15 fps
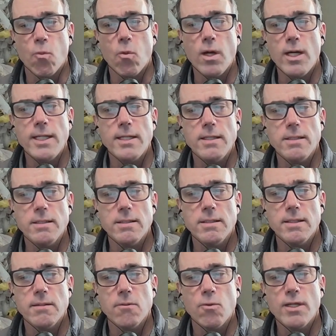what
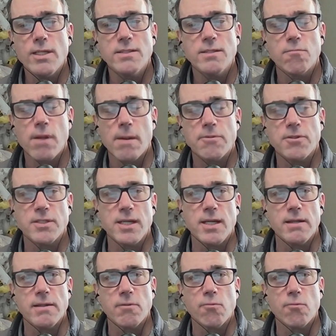does it represent?